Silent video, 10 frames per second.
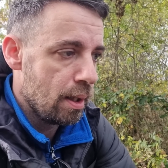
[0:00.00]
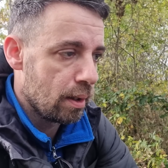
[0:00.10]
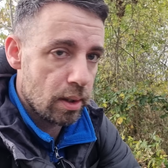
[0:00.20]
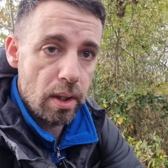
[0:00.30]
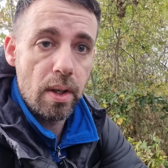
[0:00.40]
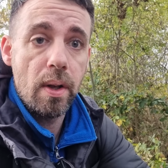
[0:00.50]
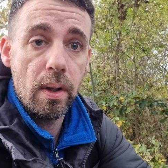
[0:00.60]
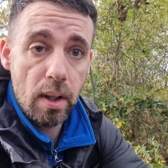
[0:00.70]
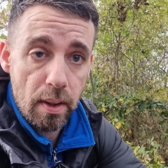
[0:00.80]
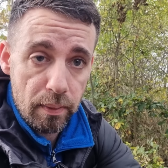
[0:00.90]
Because
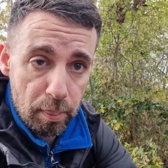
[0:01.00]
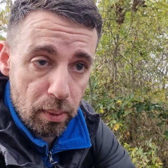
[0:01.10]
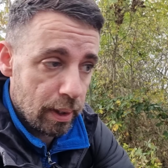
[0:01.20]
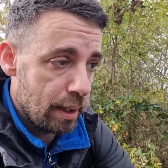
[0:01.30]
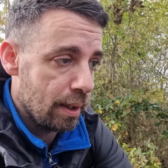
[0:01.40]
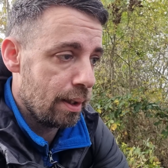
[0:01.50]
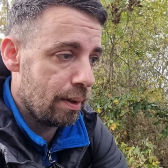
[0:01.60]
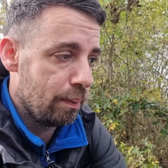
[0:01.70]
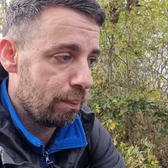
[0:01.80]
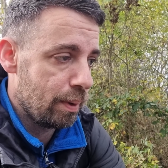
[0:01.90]
another point
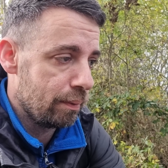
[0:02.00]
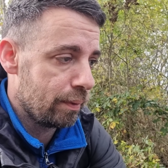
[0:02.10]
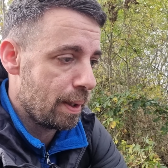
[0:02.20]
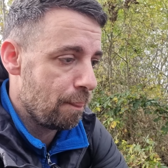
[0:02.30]
with